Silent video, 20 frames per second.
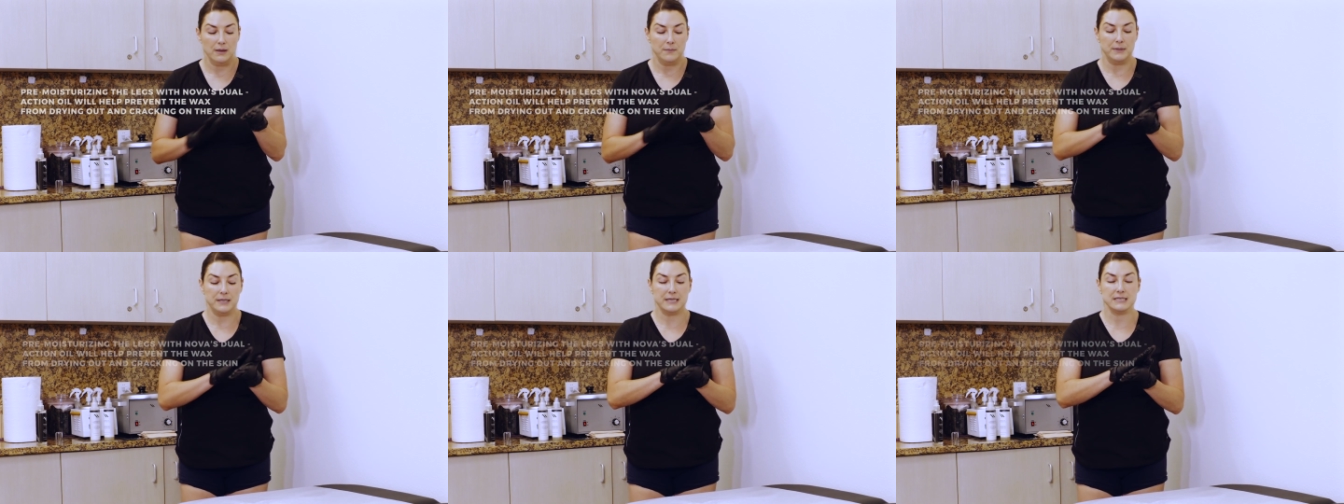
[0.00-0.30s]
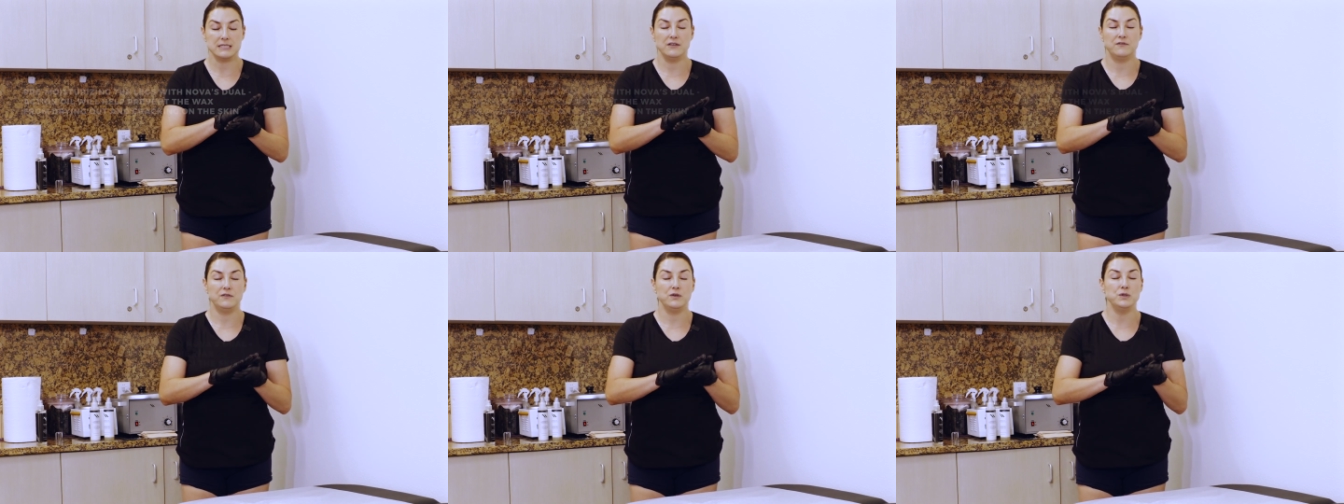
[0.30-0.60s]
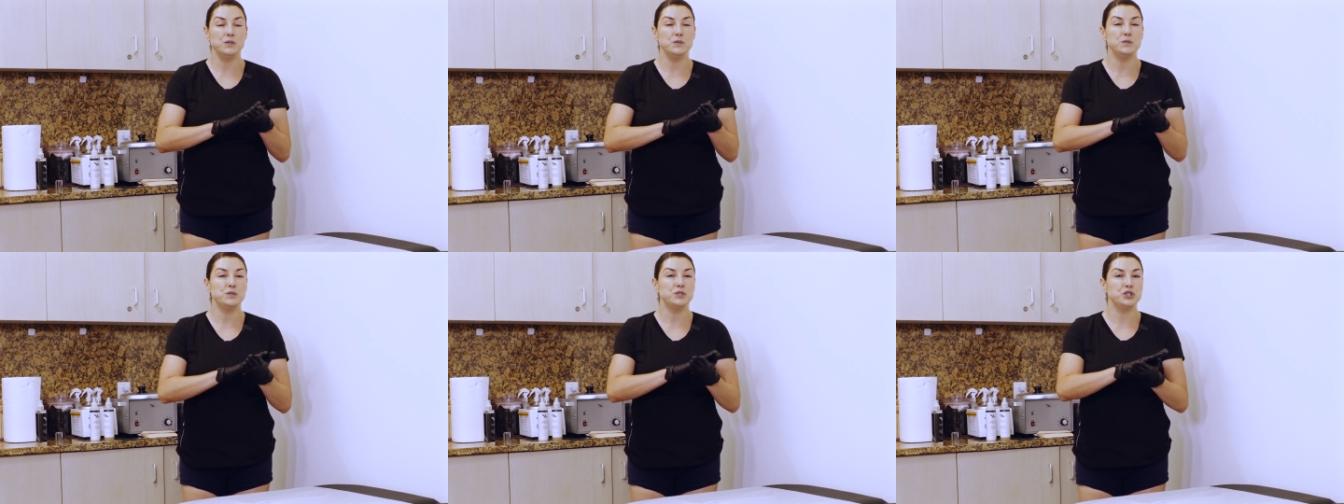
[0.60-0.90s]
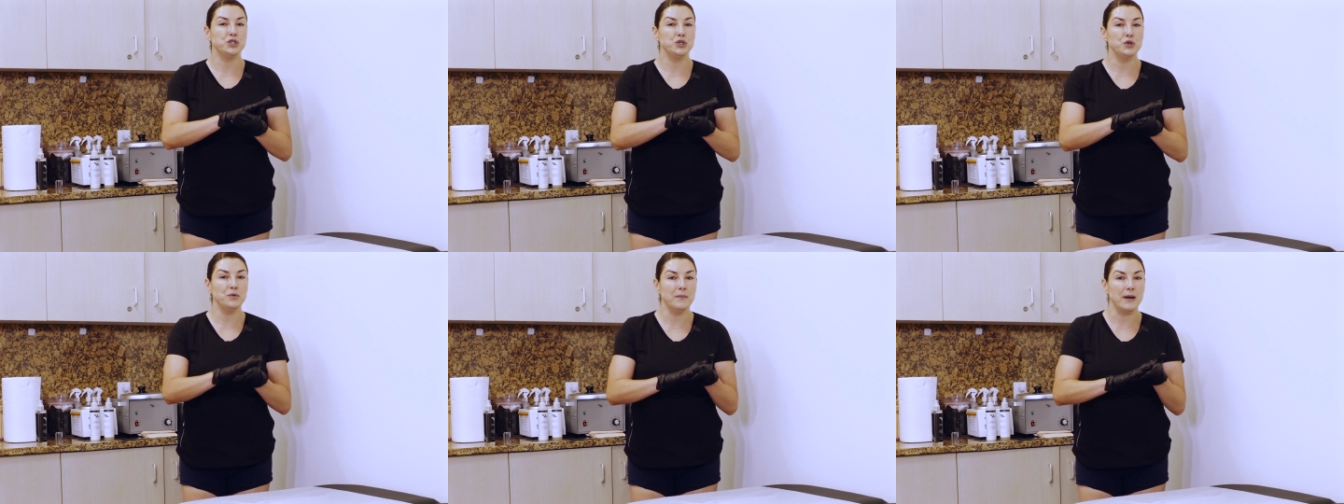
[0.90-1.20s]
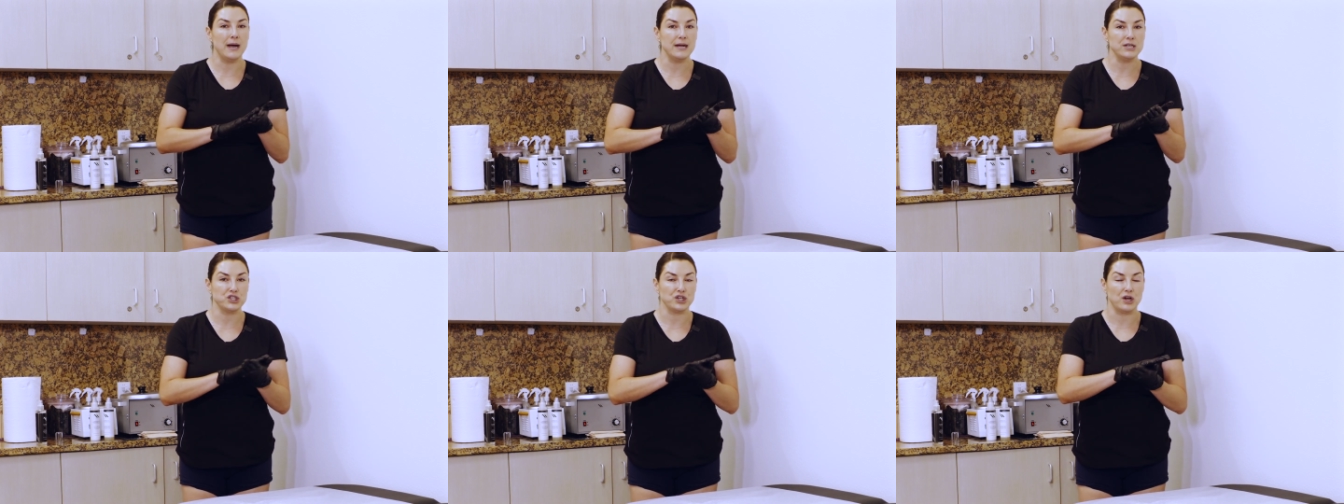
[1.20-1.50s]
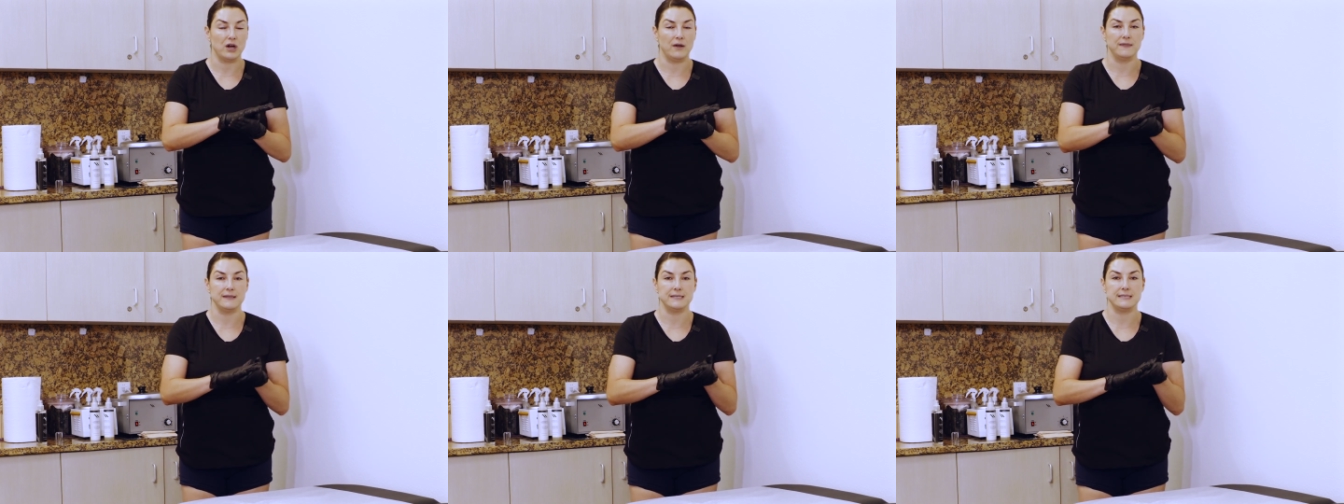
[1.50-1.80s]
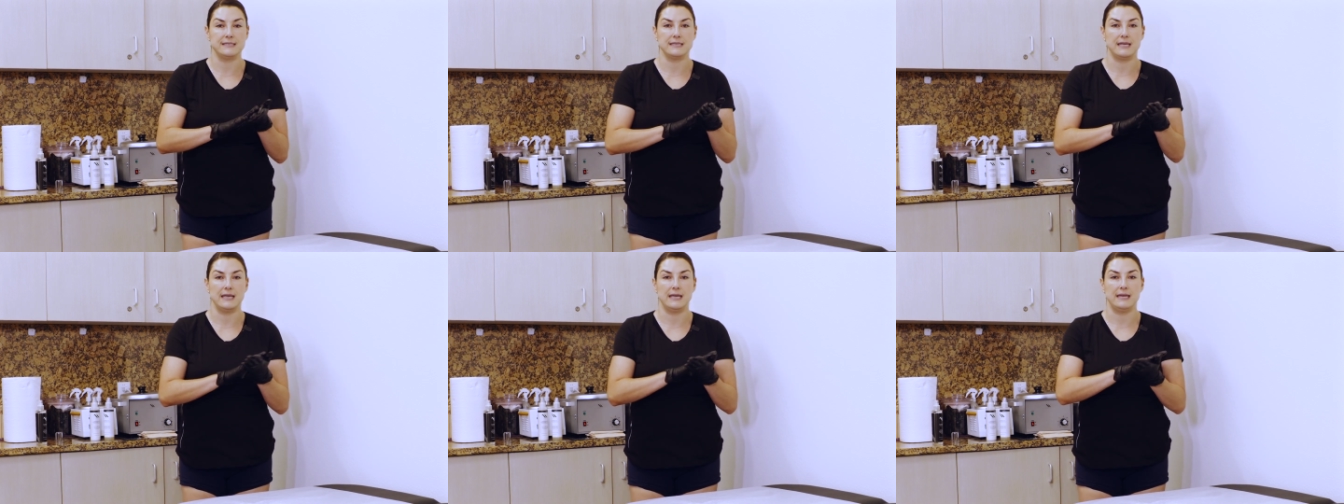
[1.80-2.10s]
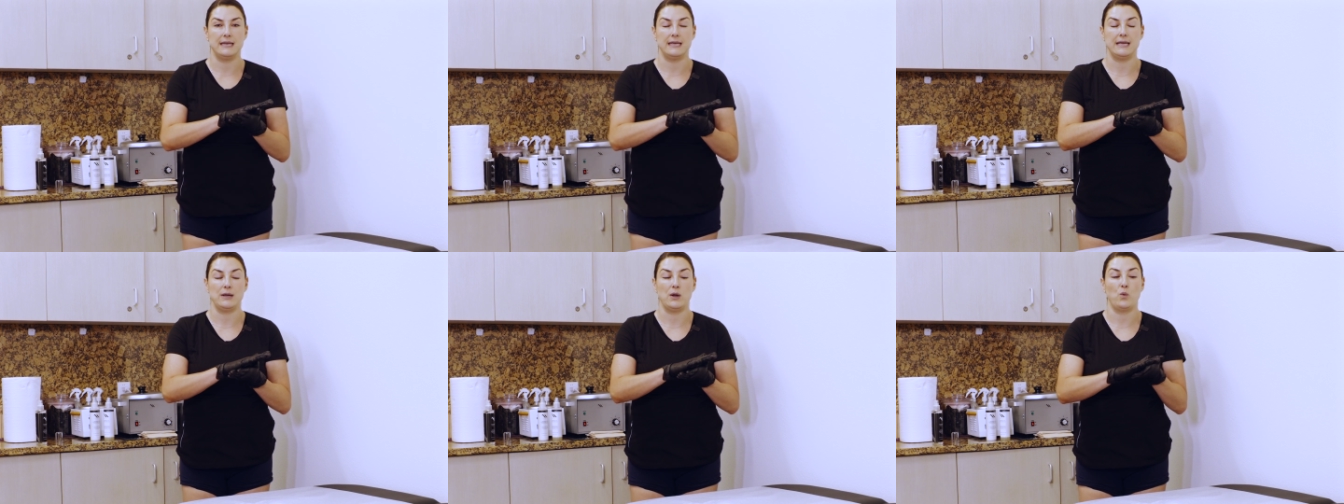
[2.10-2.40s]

because if you do too much on the skin,